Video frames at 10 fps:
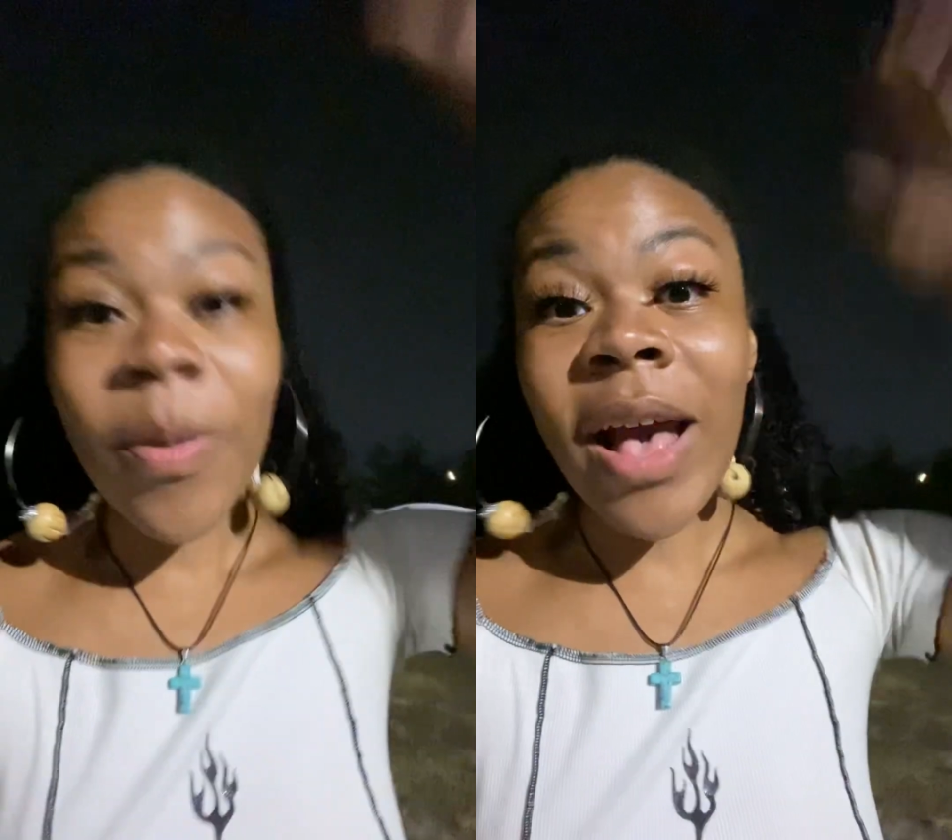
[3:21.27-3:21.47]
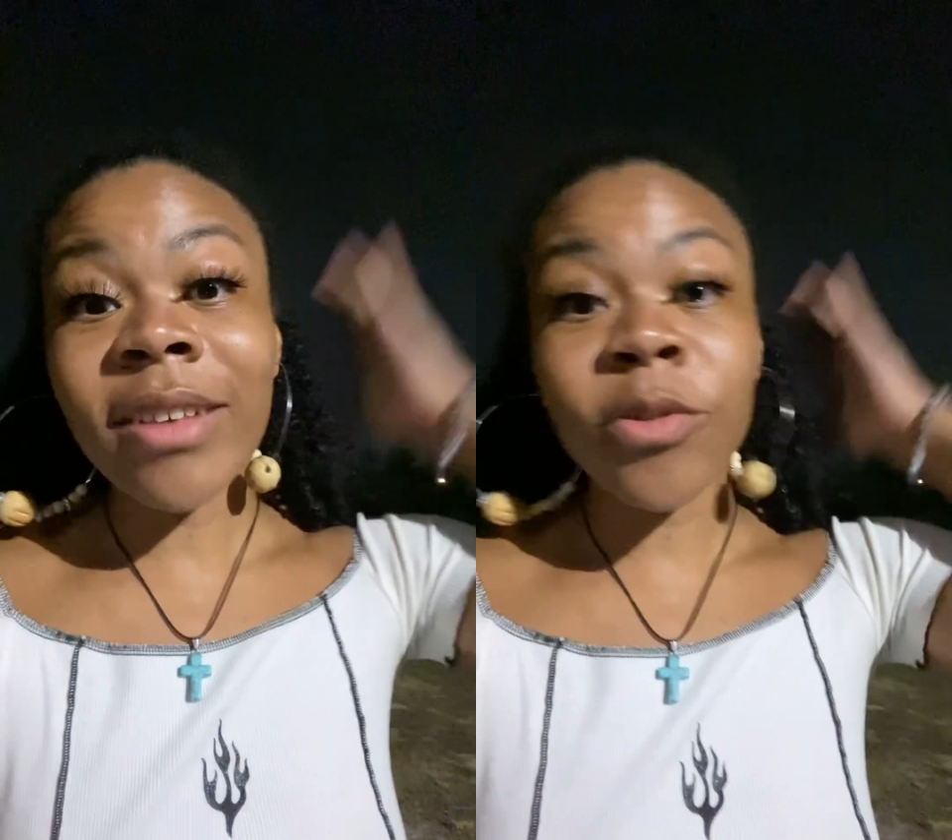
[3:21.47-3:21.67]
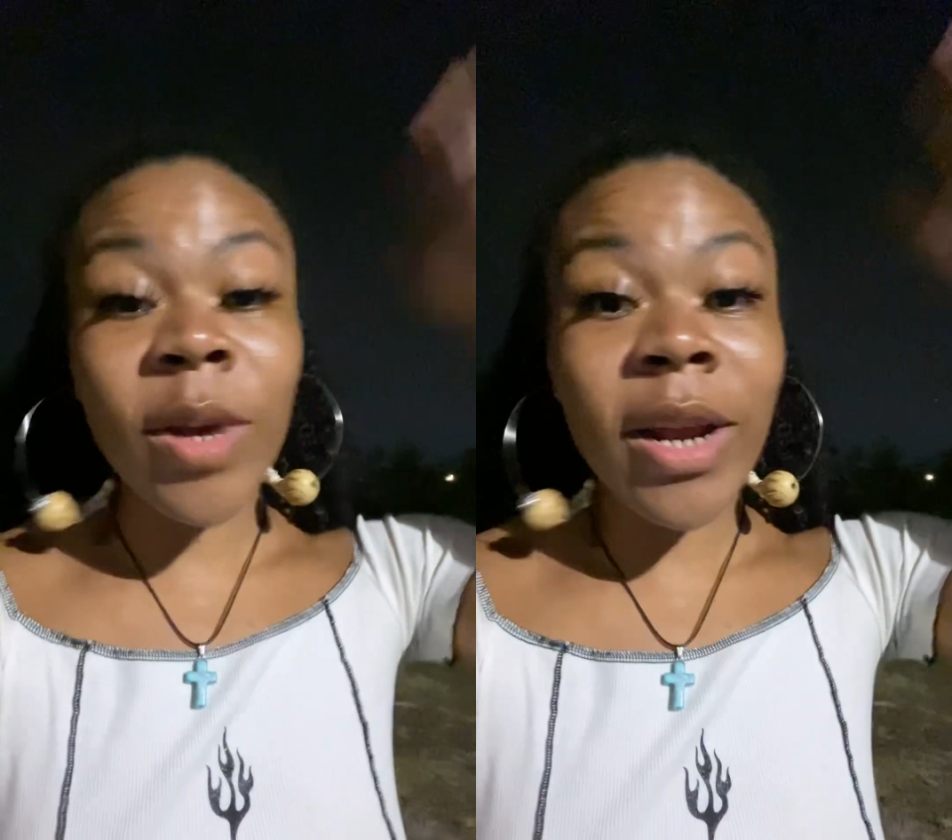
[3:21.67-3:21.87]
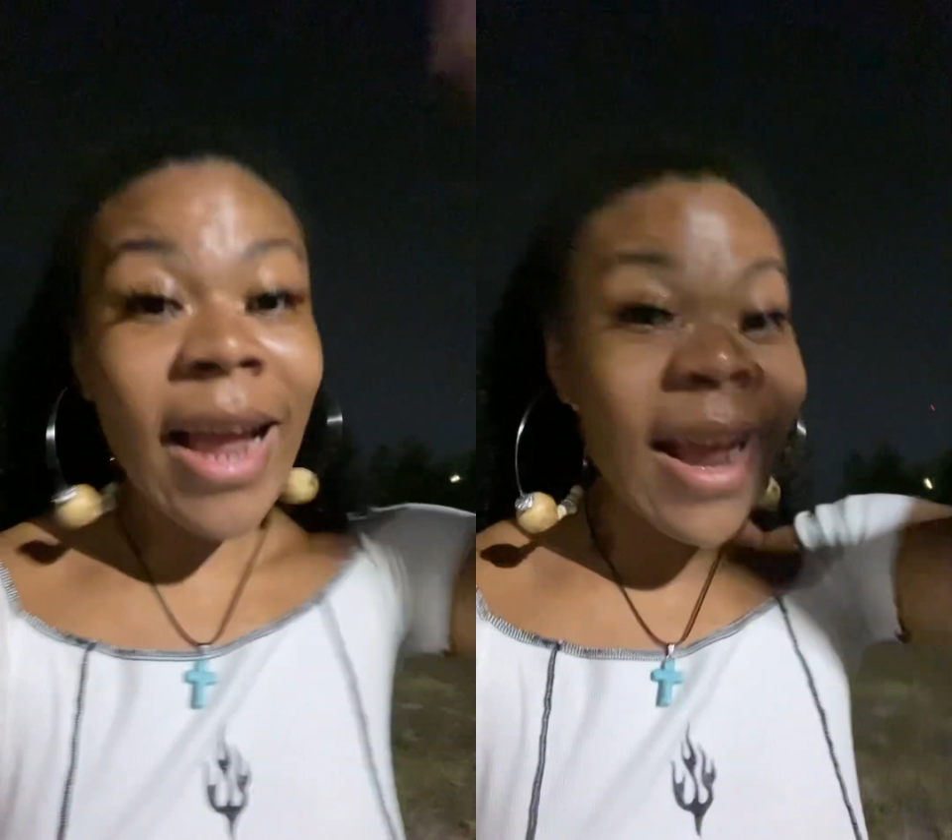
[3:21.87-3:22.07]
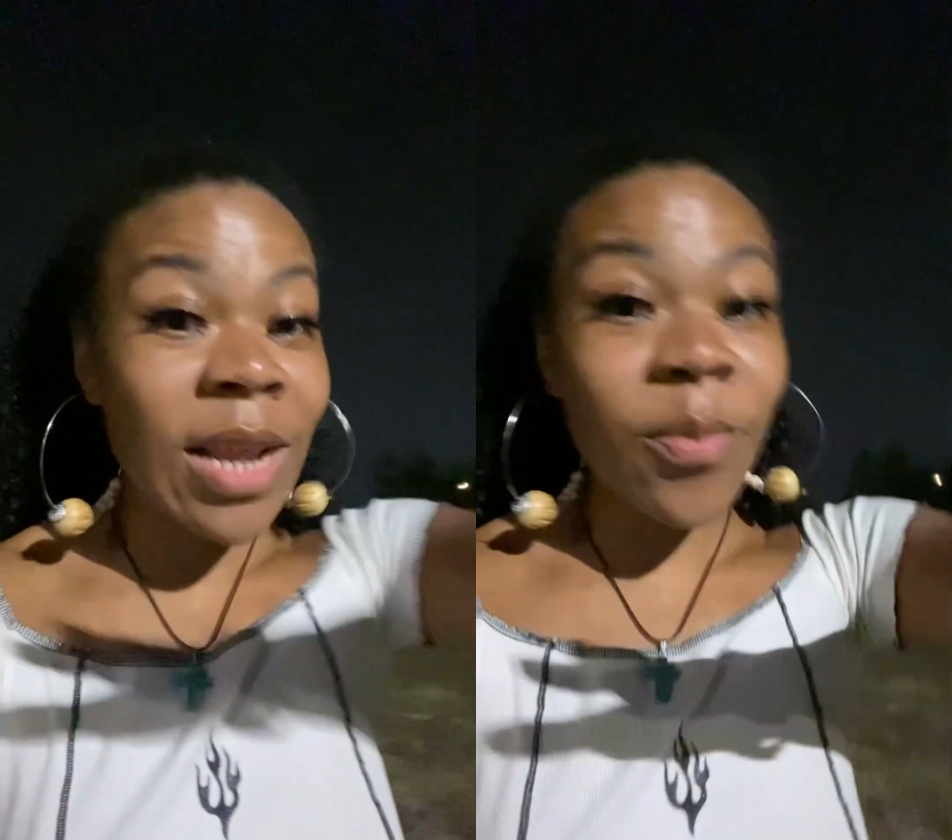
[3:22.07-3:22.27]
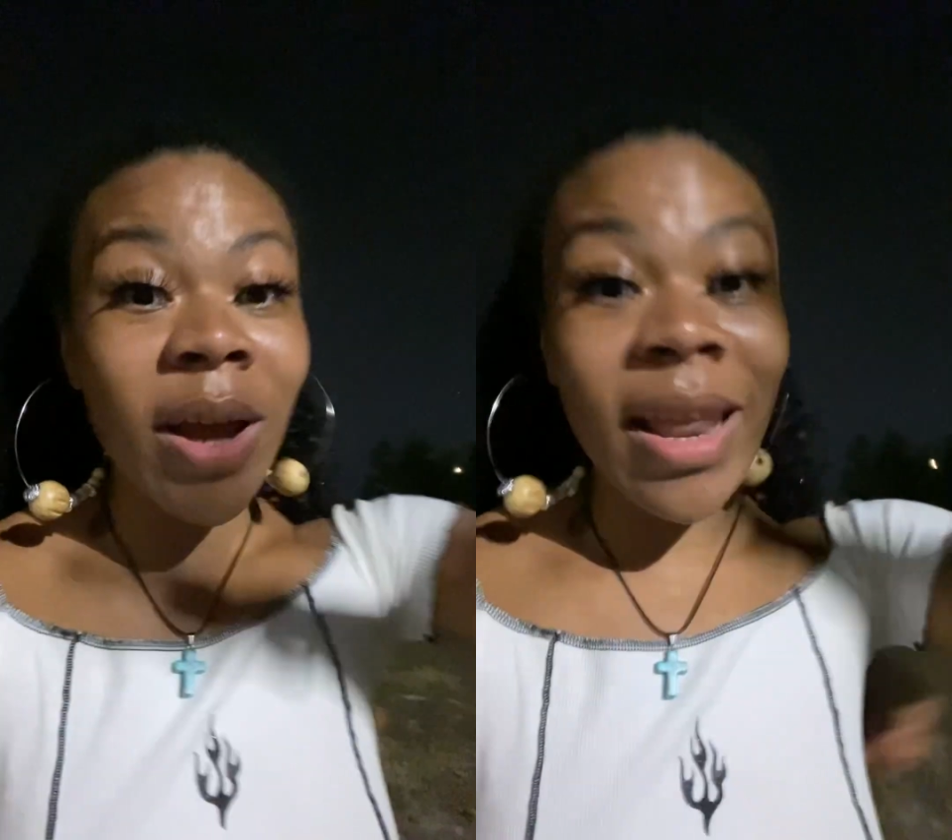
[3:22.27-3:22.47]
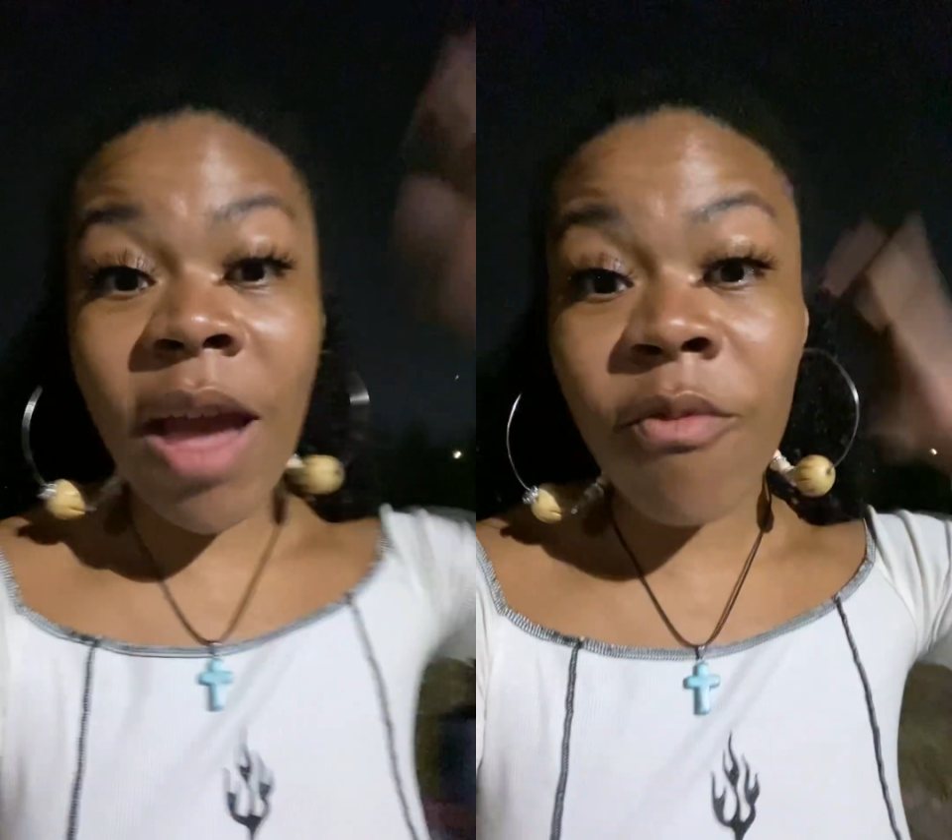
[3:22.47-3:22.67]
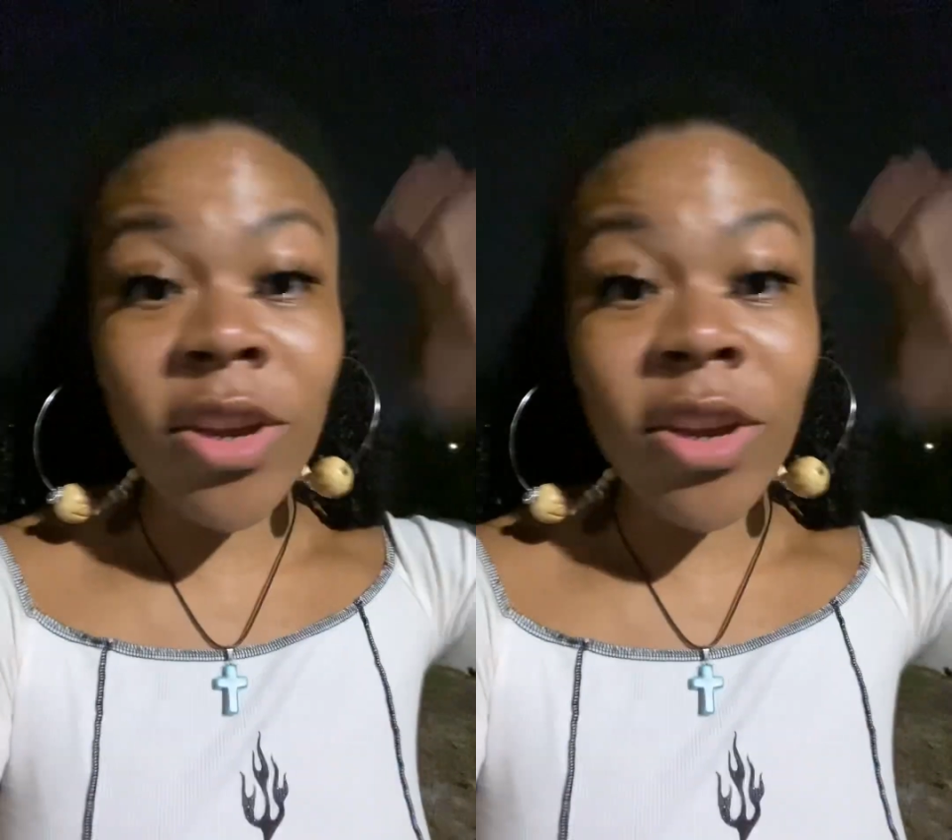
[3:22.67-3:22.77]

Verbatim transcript: past where anybody ever